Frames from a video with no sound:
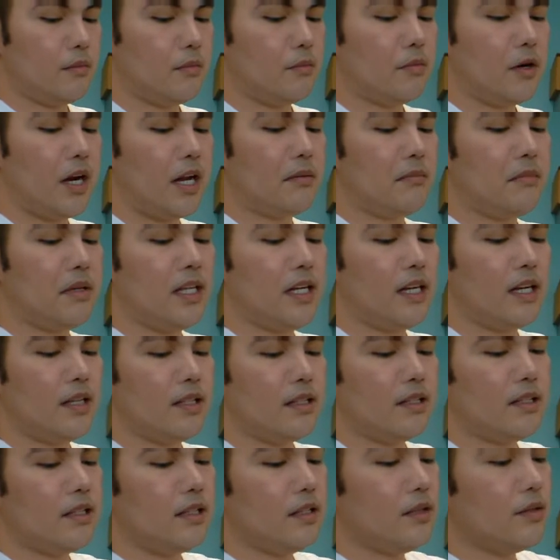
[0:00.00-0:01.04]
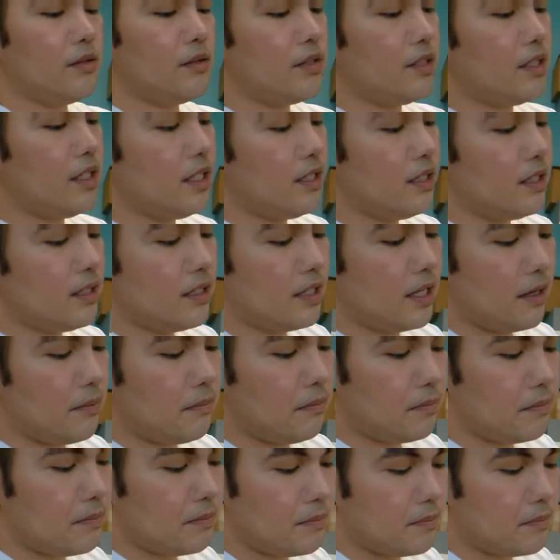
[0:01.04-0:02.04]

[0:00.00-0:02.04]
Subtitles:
prime it until you see the tip.